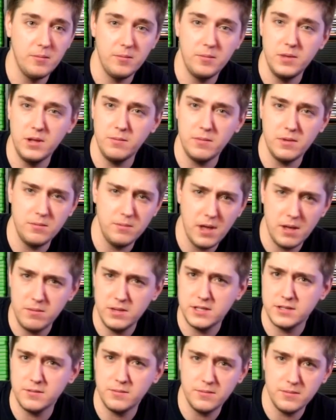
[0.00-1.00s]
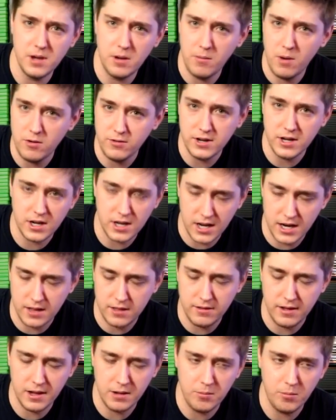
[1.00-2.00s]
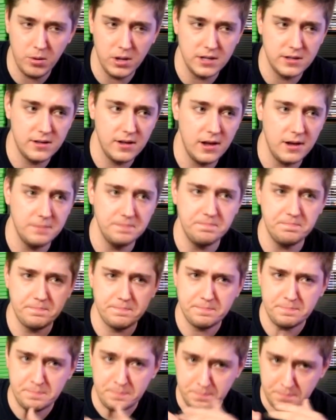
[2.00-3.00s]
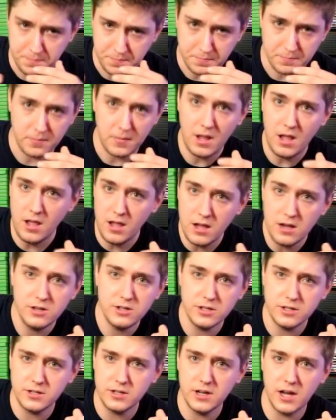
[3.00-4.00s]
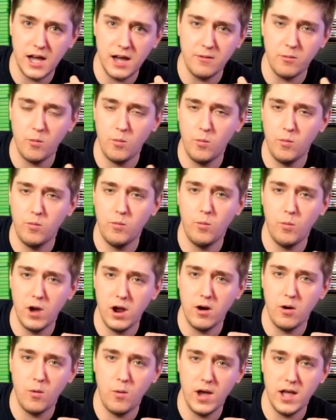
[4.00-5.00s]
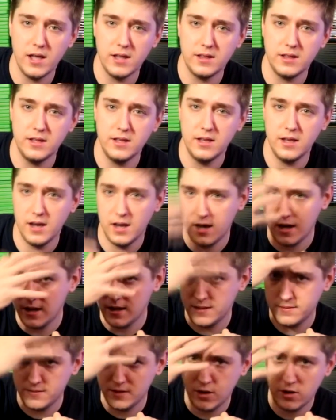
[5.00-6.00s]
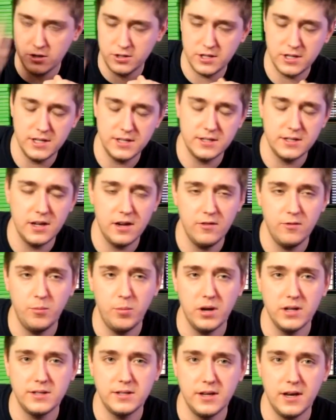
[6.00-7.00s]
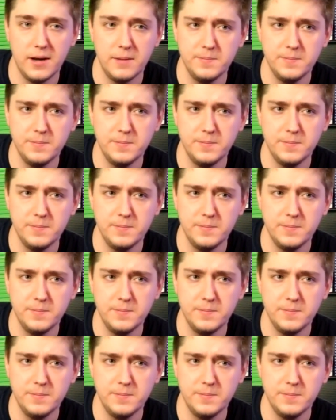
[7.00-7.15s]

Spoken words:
maybe some ammonia kind of thing, but just to not wear away at the cushiony stuff. But